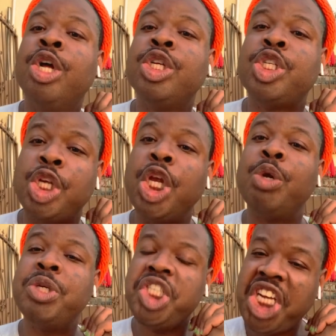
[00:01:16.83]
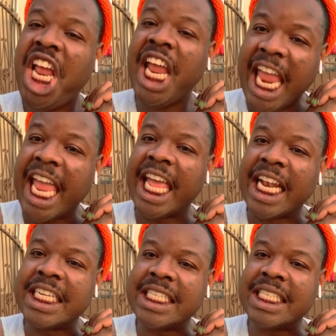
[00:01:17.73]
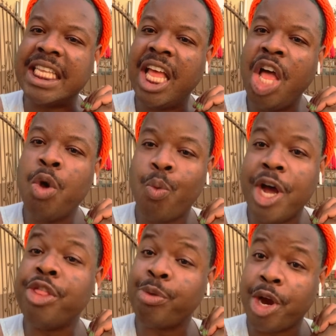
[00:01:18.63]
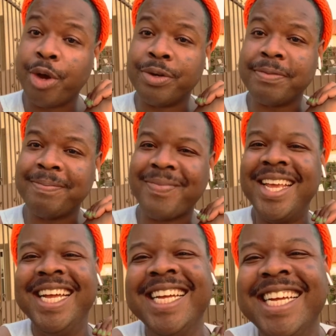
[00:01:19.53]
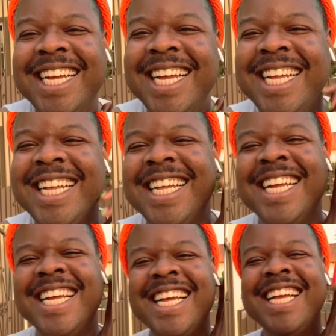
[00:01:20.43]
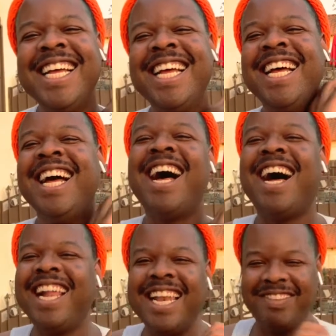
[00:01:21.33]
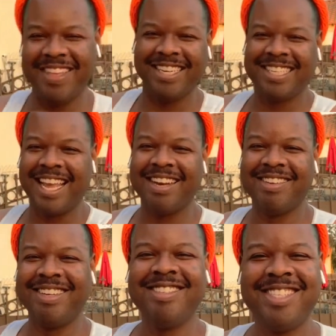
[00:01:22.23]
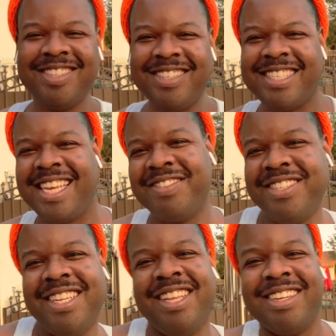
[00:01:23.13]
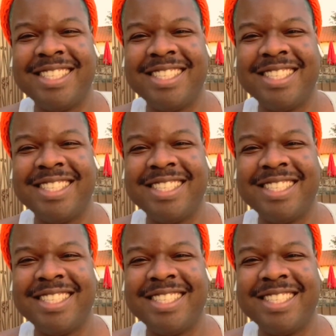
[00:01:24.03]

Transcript: Two chickens, one throne. I love that title, don't you? It just gives you a little...